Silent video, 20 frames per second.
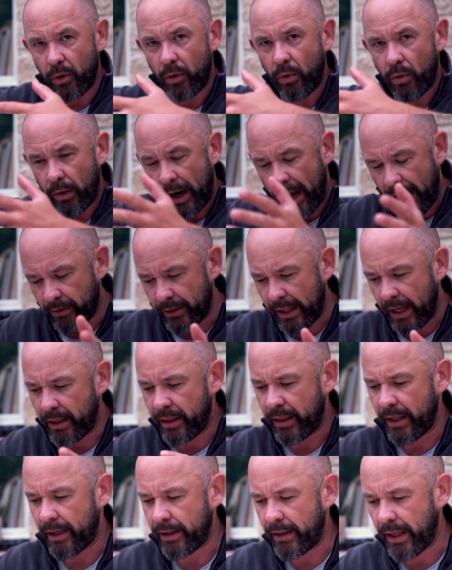or how
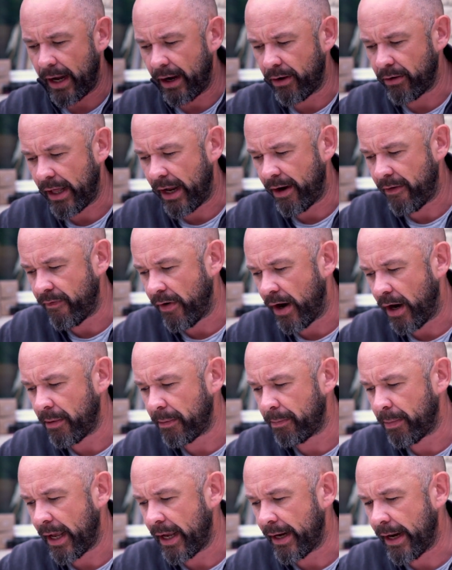that
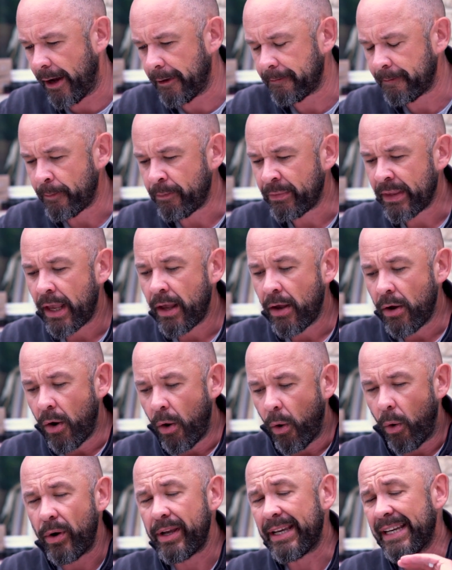environment played out.
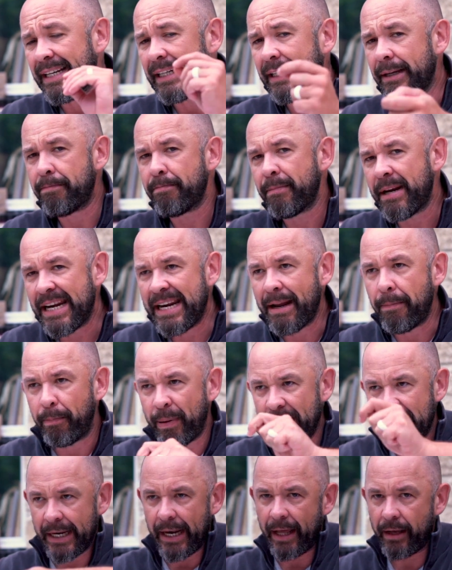Or you can
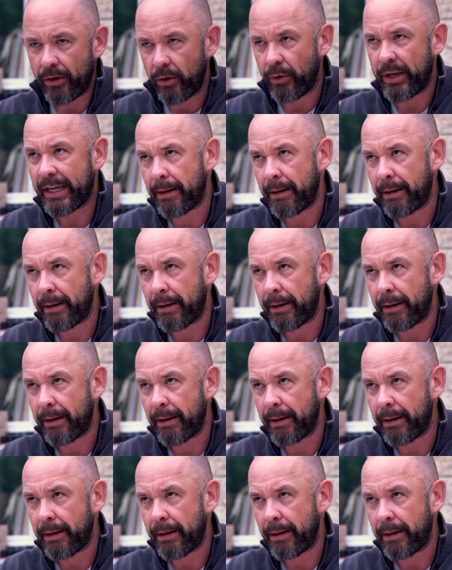manipulate